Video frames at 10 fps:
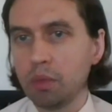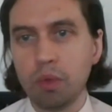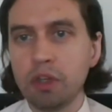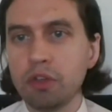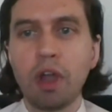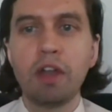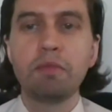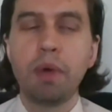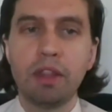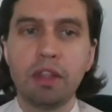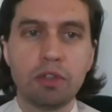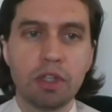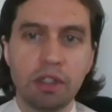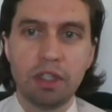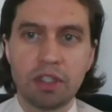When you drive by the
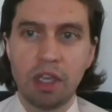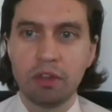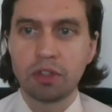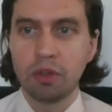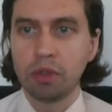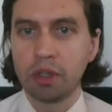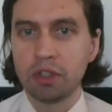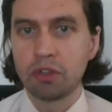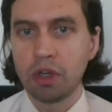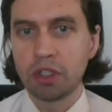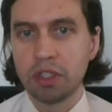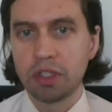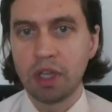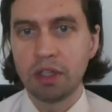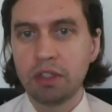utility scale solar construction
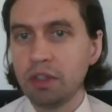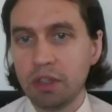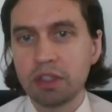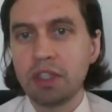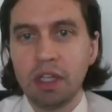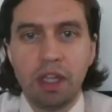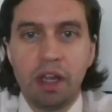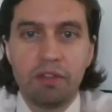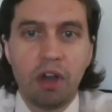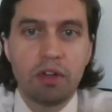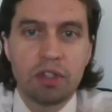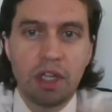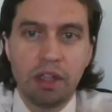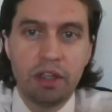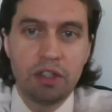sites, you see a lot of out of
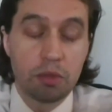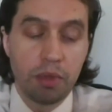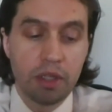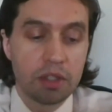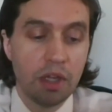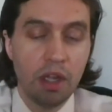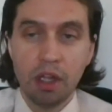state license plates,